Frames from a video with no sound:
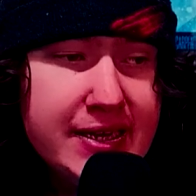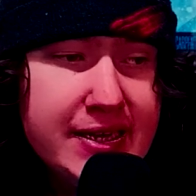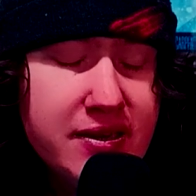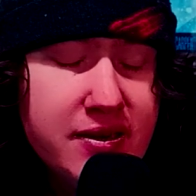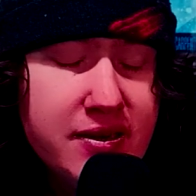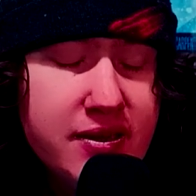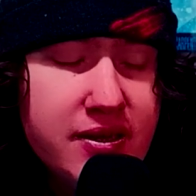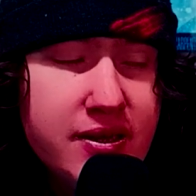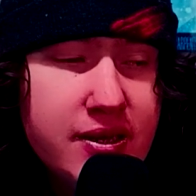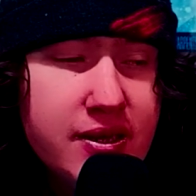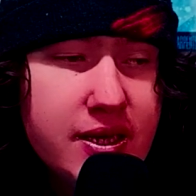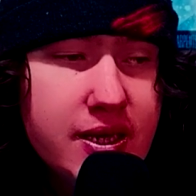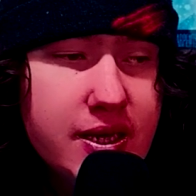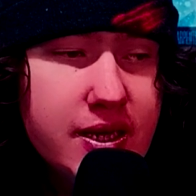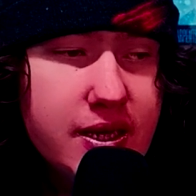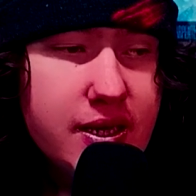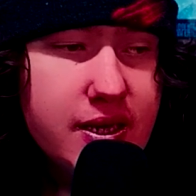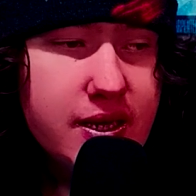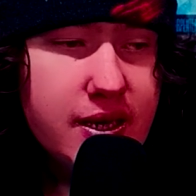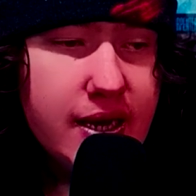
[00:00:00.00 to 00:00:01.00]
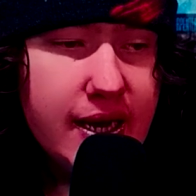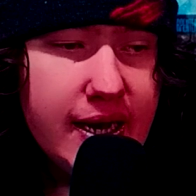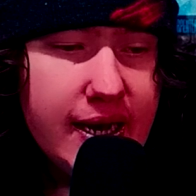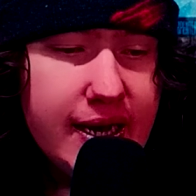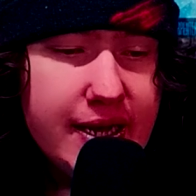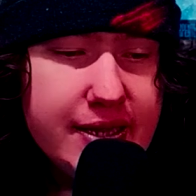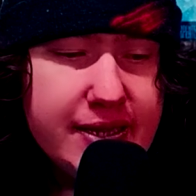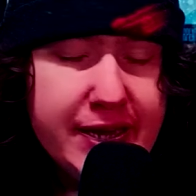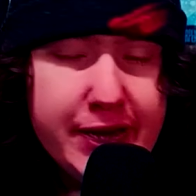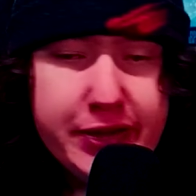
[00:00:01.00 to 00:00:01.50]
and
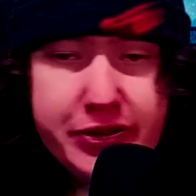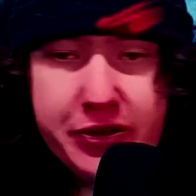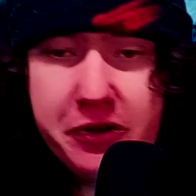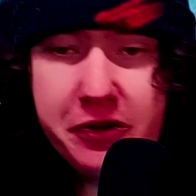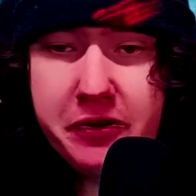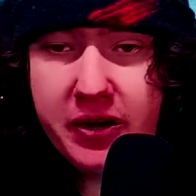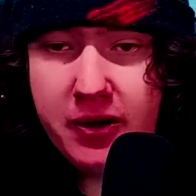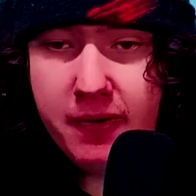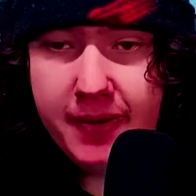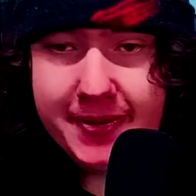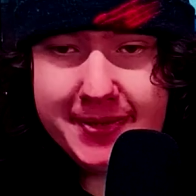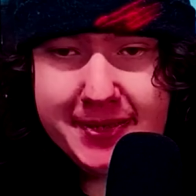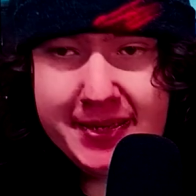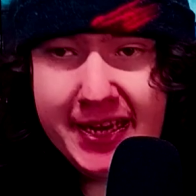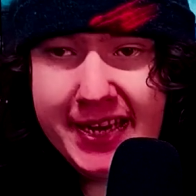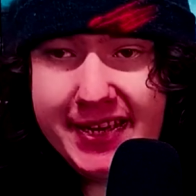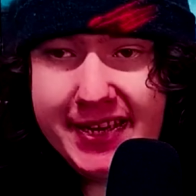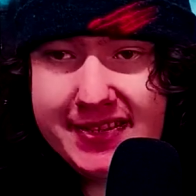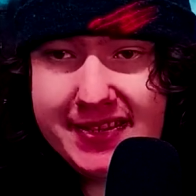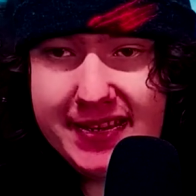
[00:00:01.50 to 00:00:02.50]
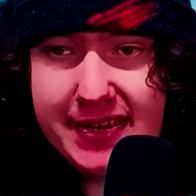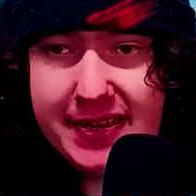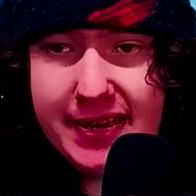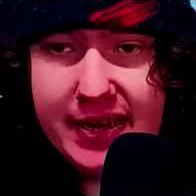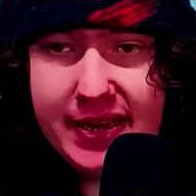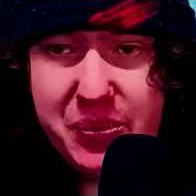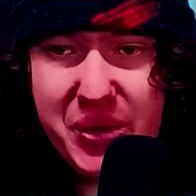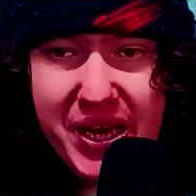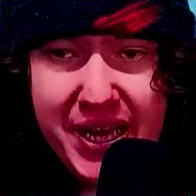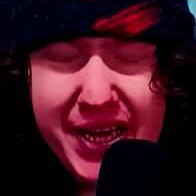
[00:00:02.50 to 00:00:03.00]
they do go on
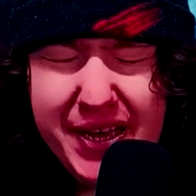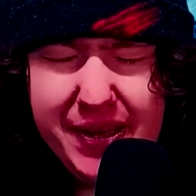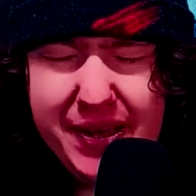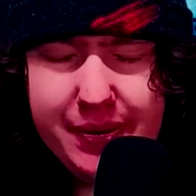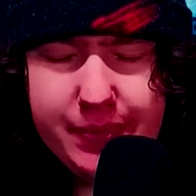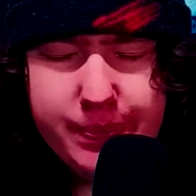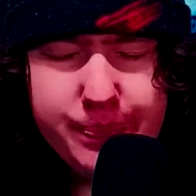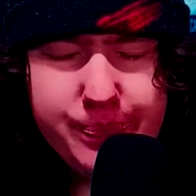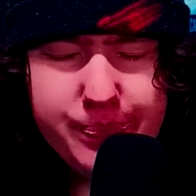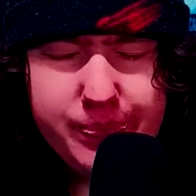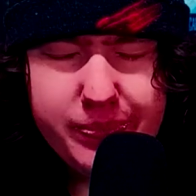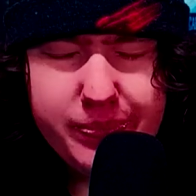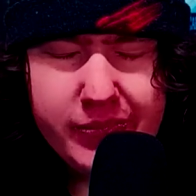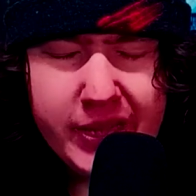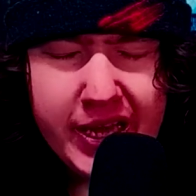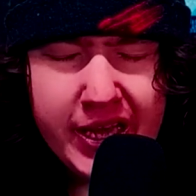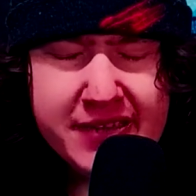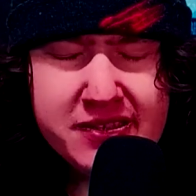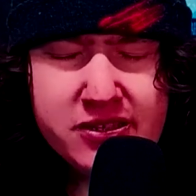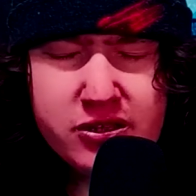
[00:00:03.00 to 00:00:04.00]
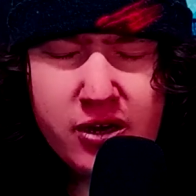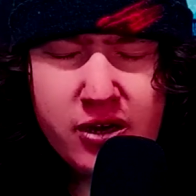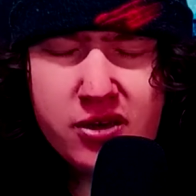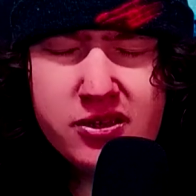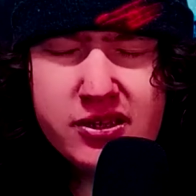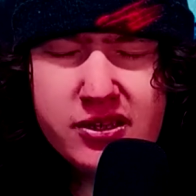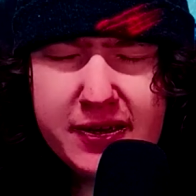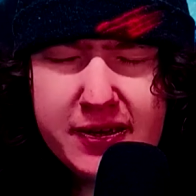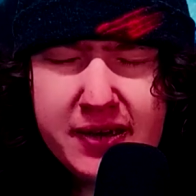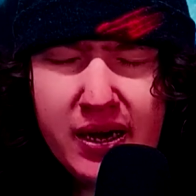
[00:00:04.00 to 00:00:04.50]
dates and that, and he
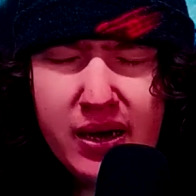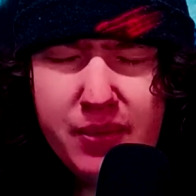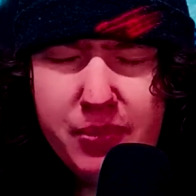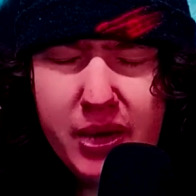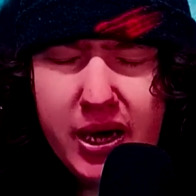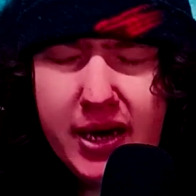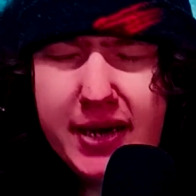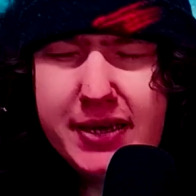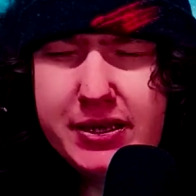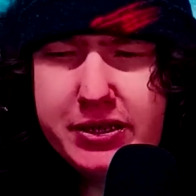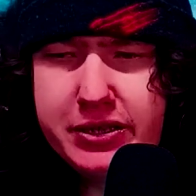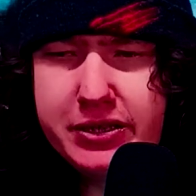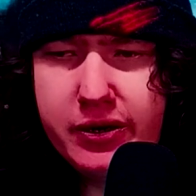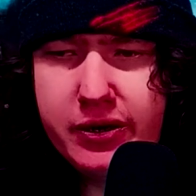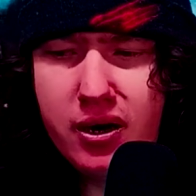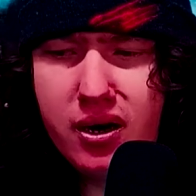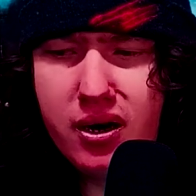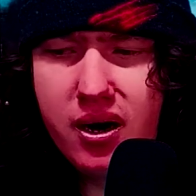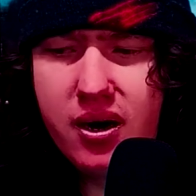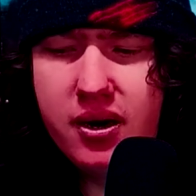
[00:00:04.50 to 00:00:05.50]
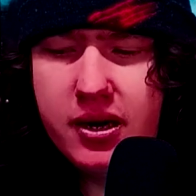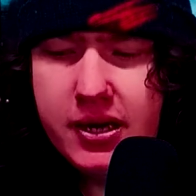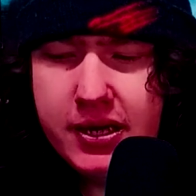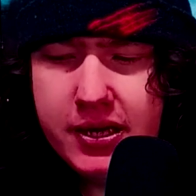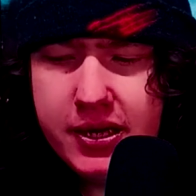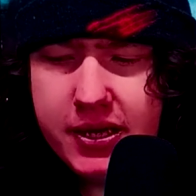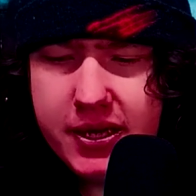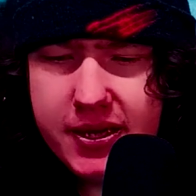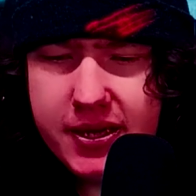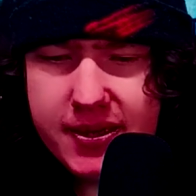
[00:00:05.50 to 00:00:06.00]
starts to come on to
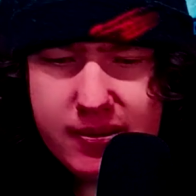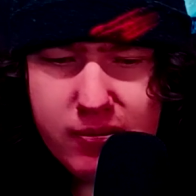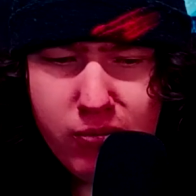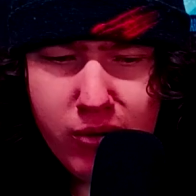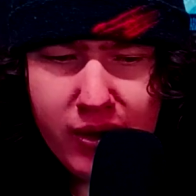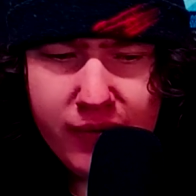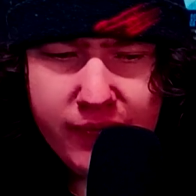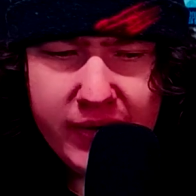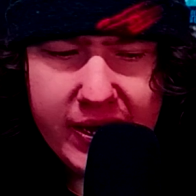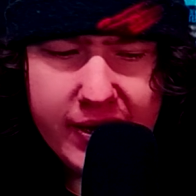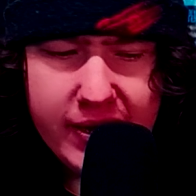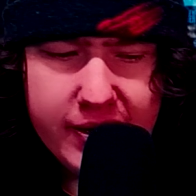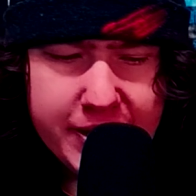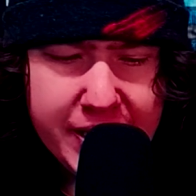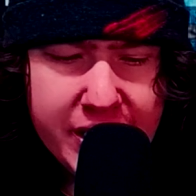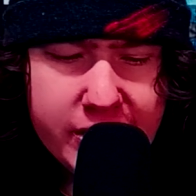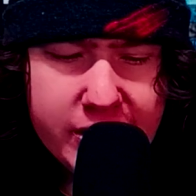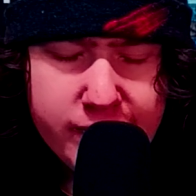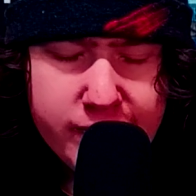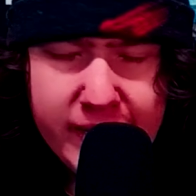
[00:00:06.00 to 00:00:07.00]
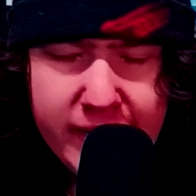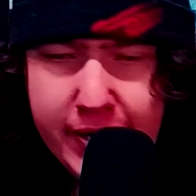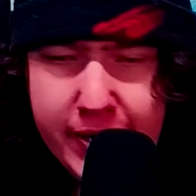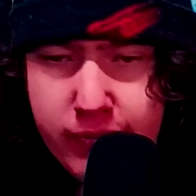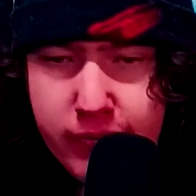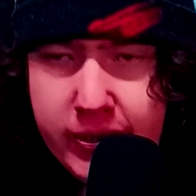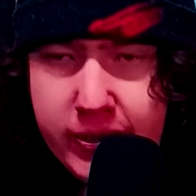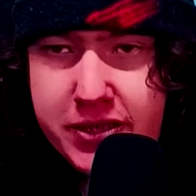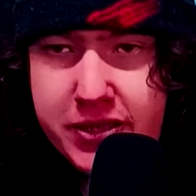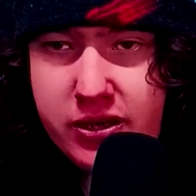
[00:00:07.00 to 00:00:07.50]
her with,
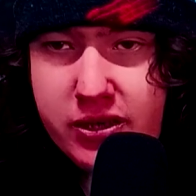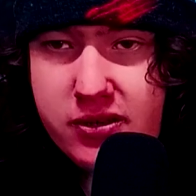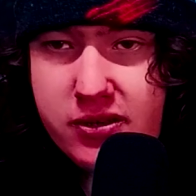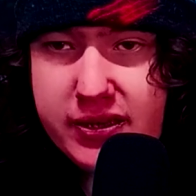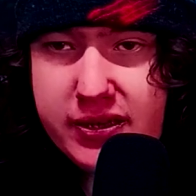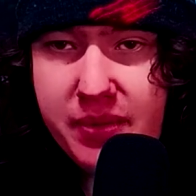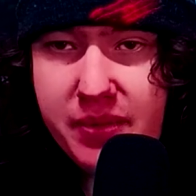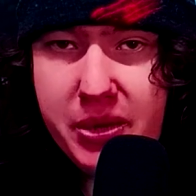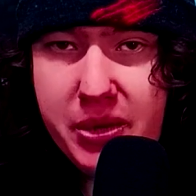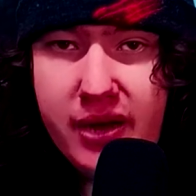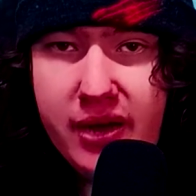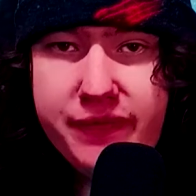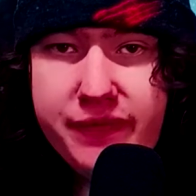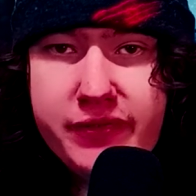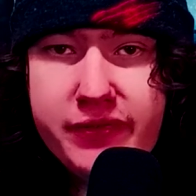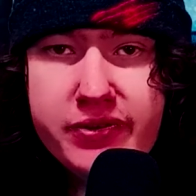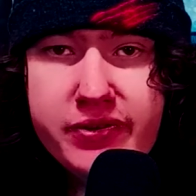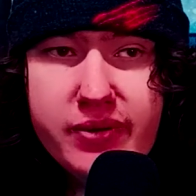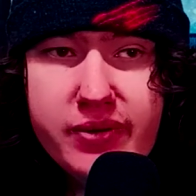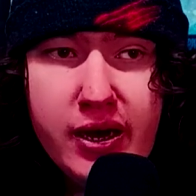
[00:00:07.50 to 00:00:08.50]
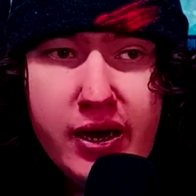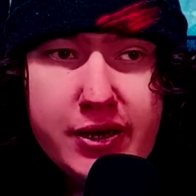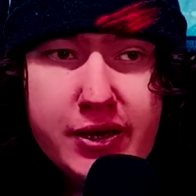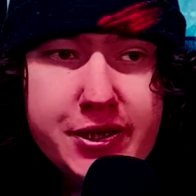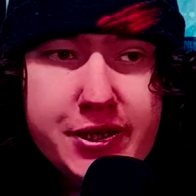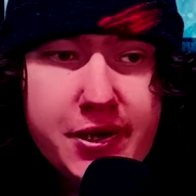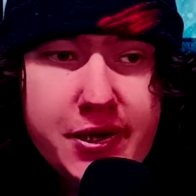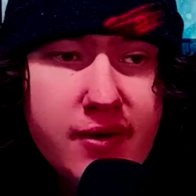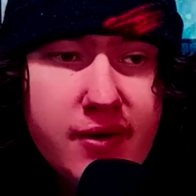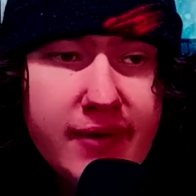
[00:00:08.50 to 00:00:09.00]
really starts to come
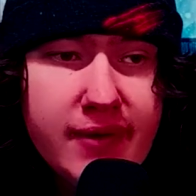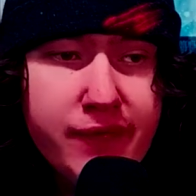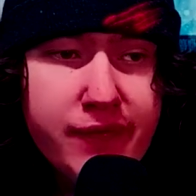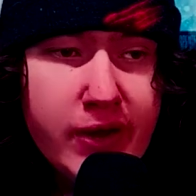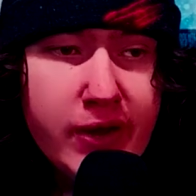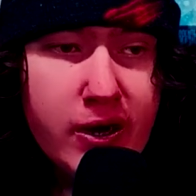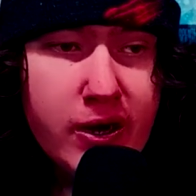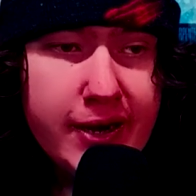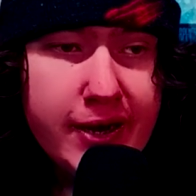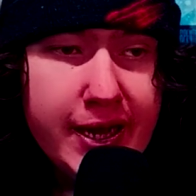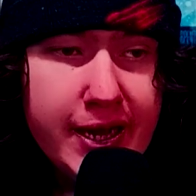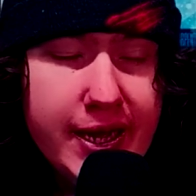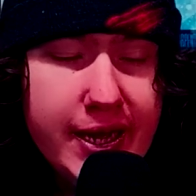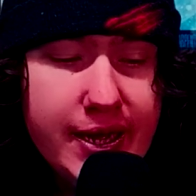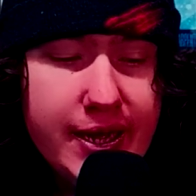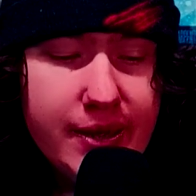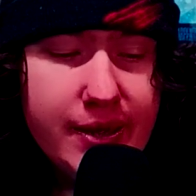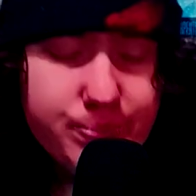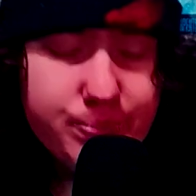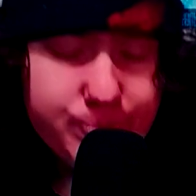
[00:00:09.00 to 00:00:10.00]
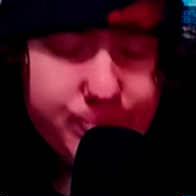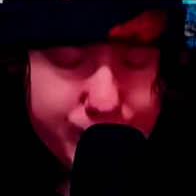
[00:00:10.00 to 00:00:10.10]
onto her very